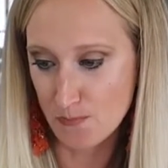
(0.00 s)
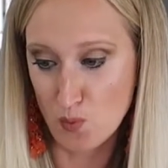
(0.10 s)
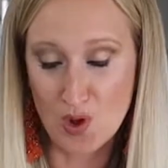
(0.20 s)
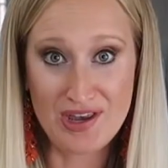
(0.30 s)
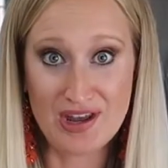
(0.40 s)

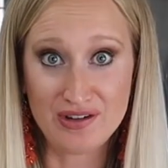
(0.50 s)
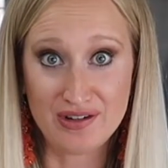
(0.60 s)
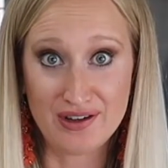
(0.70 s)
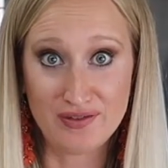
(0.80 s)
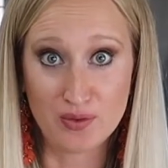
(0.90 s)

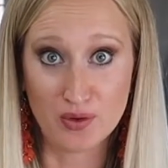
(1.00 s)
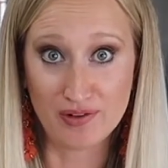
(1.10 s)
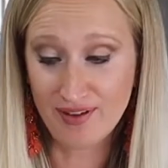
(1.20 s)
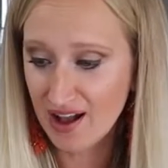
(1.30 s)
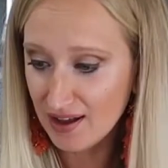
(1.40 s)

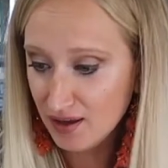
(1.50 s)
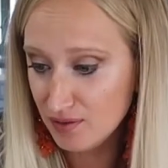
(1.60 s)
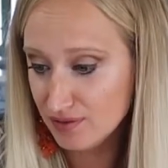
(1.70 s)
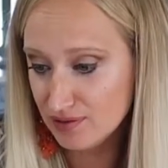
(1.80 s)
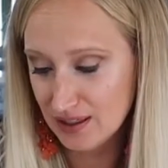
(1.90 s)

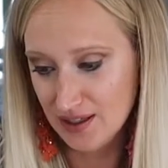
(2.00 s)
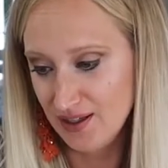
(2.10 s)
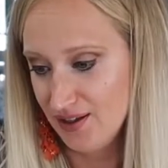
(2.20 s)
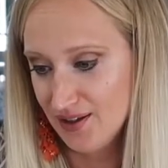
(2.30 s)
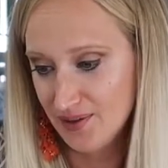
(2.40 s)
$199.45.
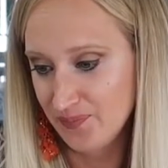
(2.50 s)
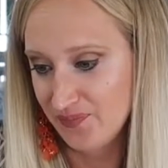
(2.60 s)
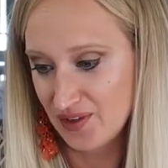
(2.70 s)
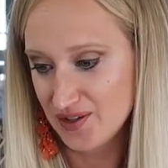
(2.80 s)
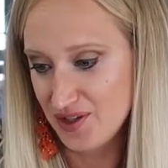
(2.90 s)

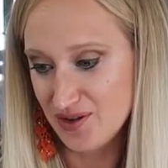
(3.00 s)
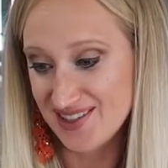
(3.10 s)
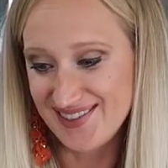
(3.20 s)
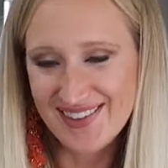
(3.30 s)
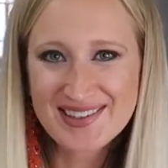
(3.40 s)
Let's do
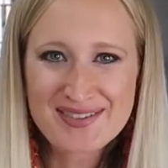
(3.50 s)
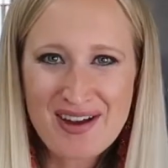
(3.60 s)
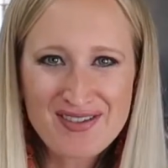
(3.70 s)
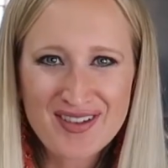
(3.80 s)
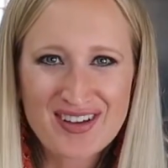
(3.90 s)
it. See, this is
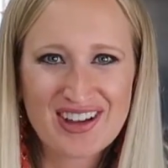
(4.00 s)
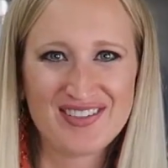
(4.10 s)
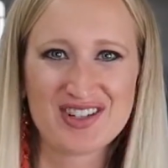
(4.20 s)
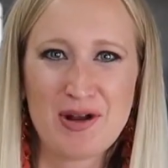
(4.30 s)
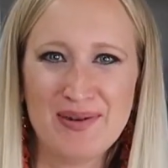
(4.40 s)
my favorite kind
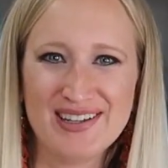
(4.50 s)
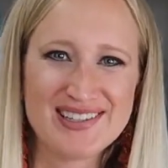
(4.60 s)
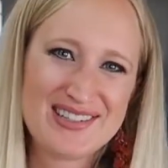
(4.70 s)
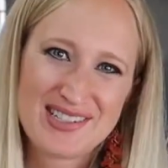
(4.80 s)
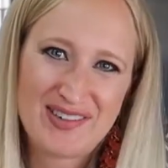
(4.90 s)
of shopping.
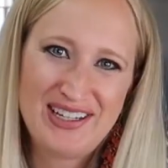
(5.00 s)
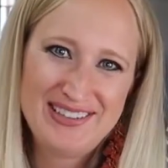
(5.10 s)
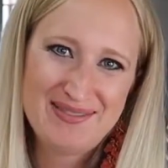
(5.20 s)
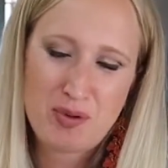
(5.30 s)
Isn't this fun?